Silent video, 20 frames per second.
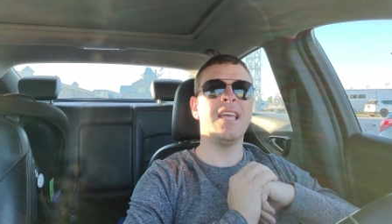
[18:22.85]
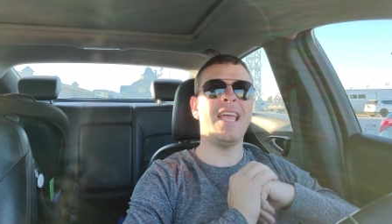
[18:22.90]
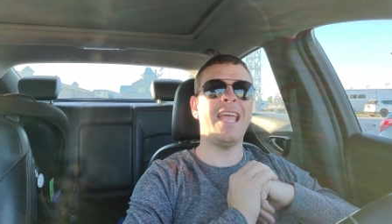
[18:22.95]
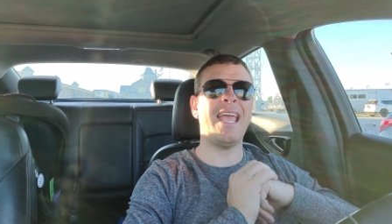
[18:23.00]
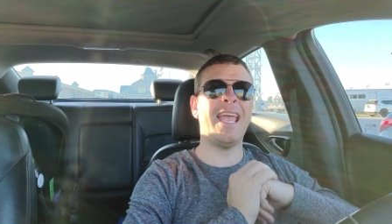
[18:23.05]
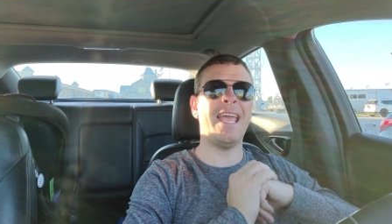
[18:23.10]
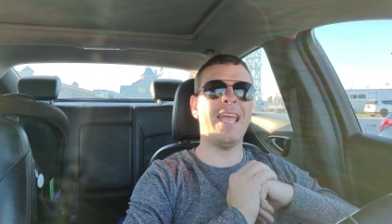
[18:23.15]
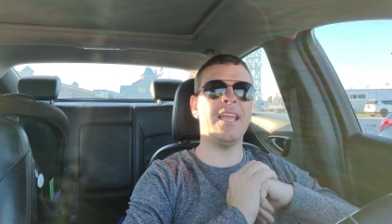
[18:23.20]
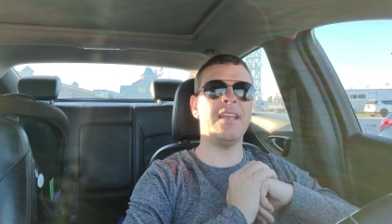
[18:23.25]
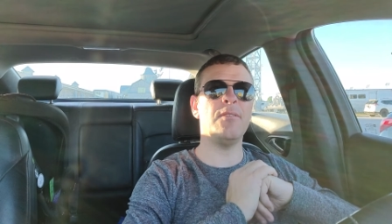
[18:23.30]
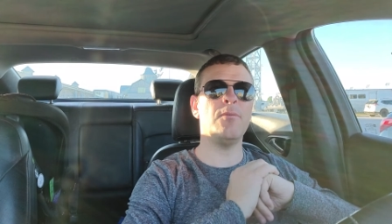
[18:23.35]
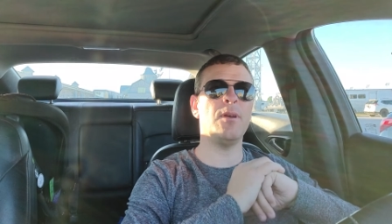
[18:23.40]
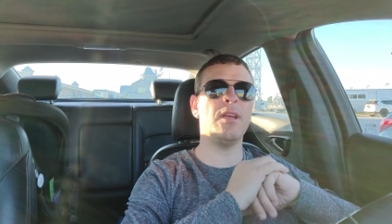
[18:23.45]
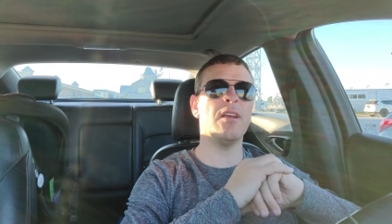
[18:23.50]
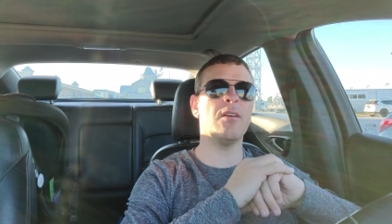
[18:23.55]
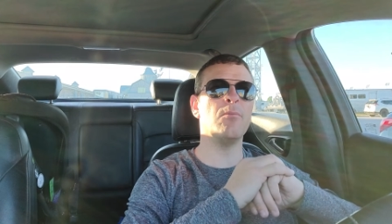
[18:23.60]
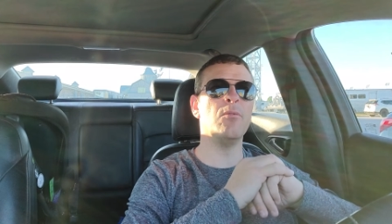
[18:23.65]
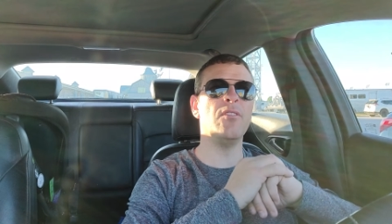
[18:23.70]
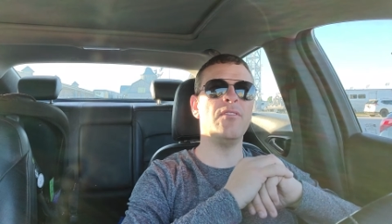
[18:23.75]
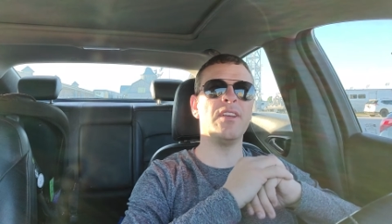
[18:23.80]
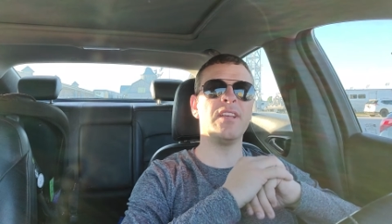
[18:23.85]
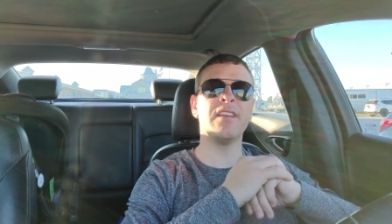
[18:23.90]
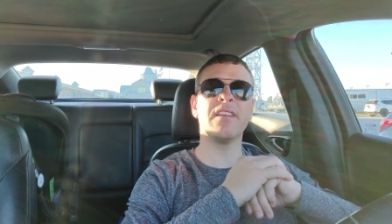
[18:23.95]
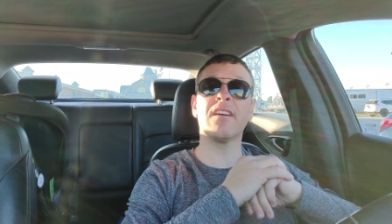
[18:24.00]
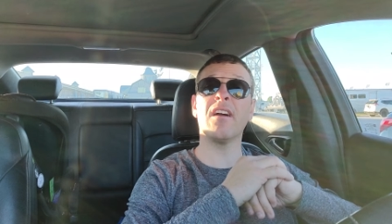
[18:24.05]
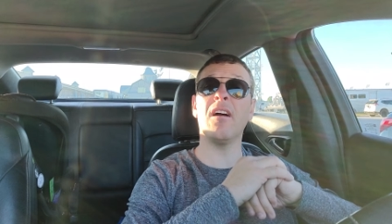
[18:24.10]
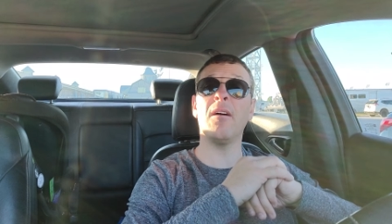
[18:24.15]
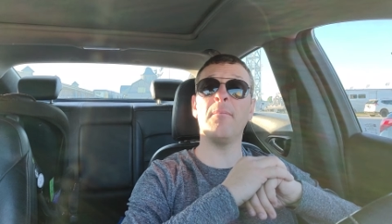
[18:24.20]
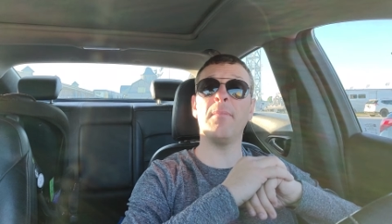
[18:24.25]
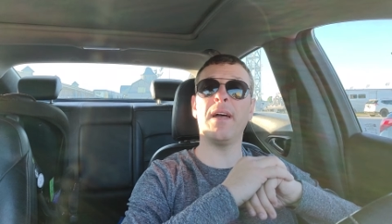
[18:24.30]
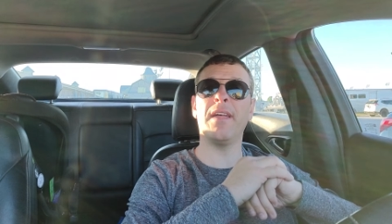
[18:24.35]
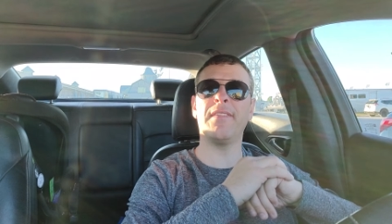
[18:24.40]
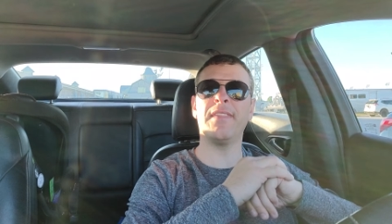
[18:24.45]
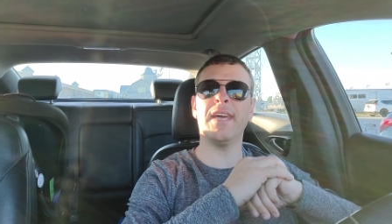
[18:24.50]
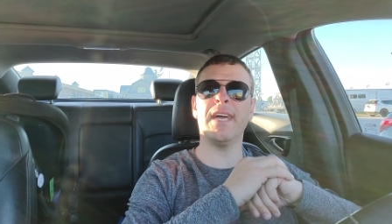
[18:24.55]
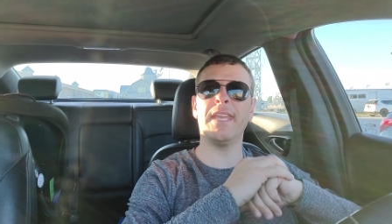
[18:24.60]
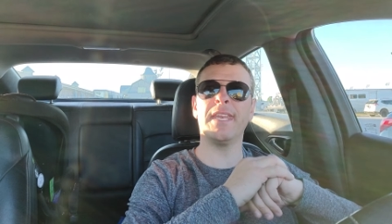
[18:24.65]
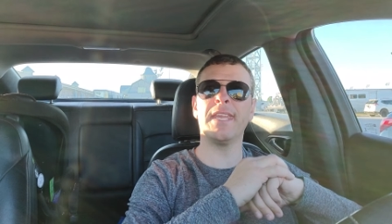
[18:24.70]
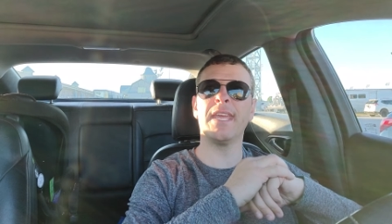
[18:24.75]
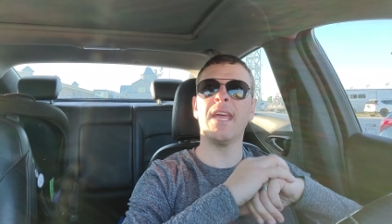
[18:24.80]
And we are moving to combat
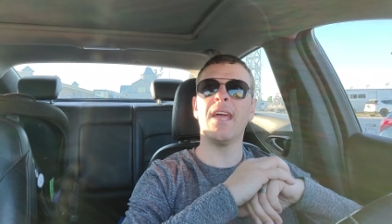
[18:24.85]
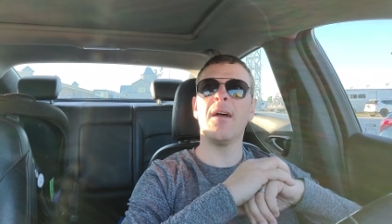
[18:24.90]
that.